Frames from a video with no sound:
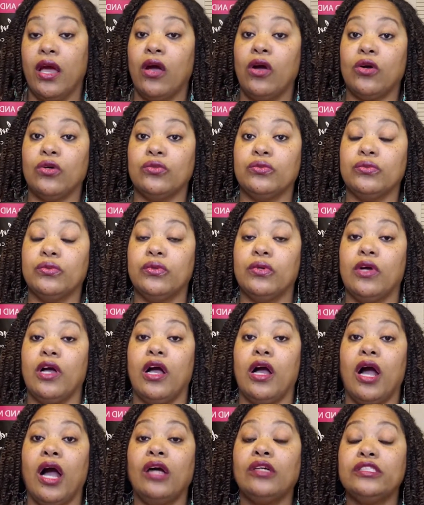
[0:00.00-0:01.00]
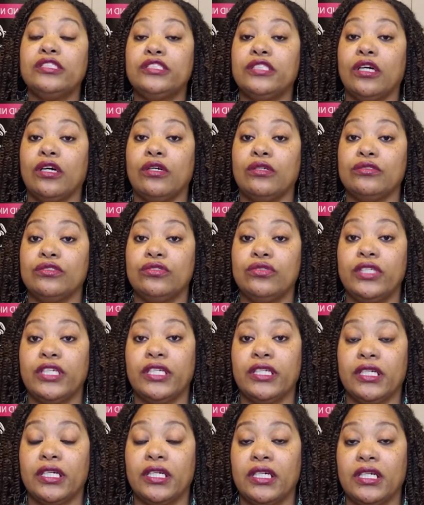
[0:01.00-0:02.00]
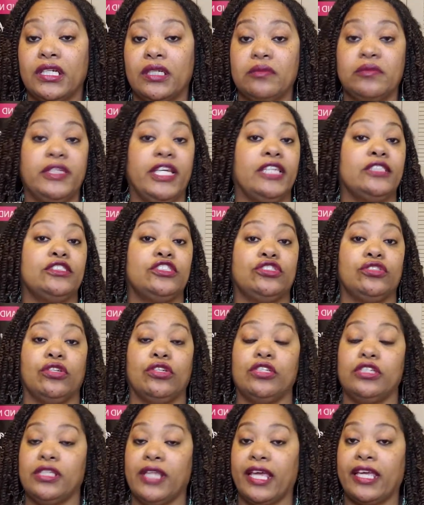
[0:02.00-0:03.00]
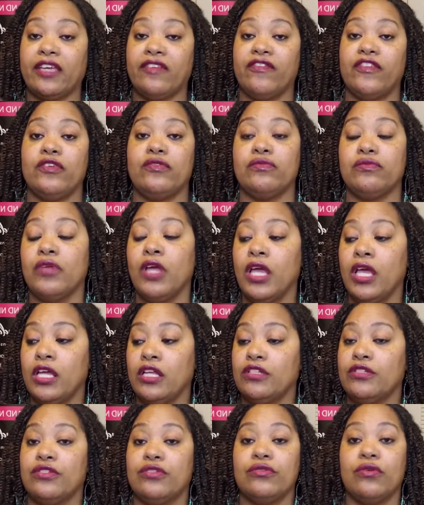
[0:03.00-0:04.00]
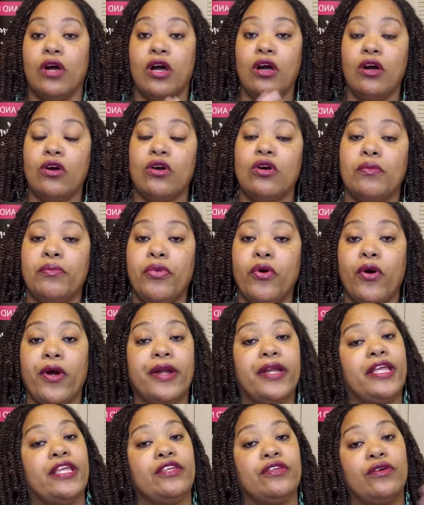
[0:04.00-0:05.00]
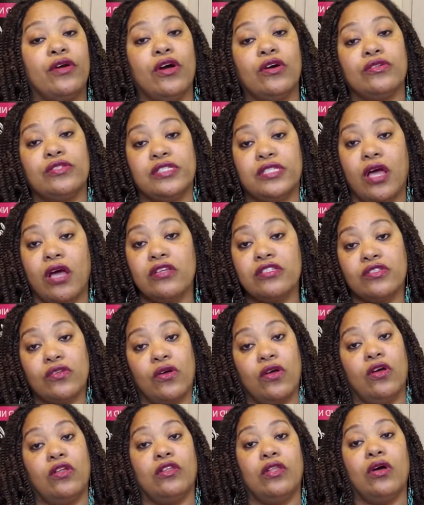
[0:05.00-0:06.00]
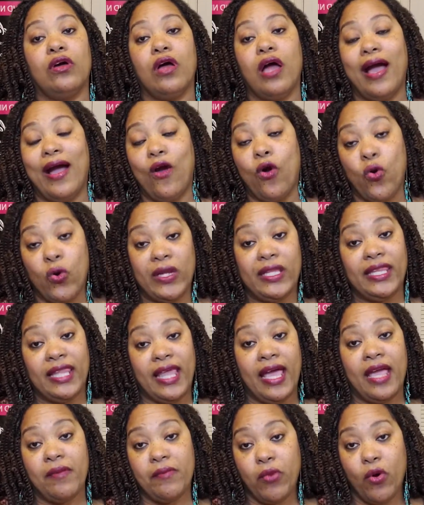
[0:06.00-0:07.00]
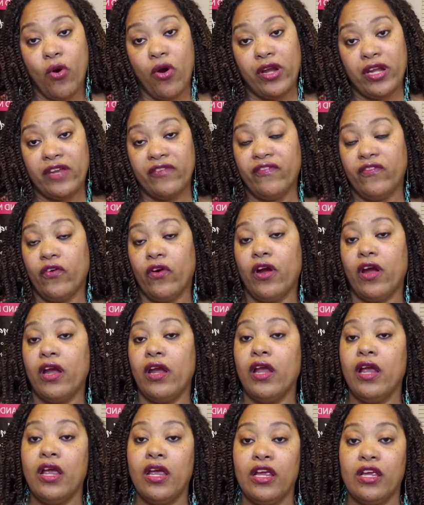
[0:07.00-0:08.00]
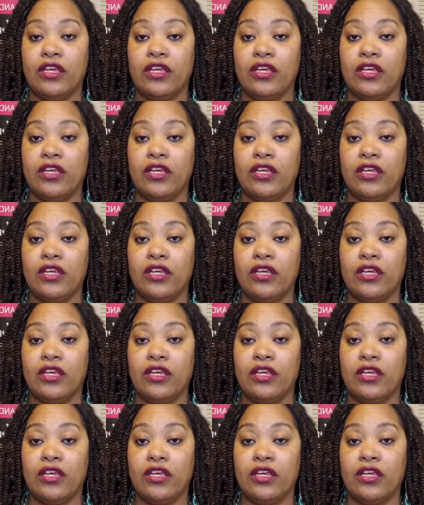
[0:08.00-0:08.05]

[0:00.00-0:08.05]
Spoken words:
Oh, also you can let your, like if you do a home party and you host also an online party for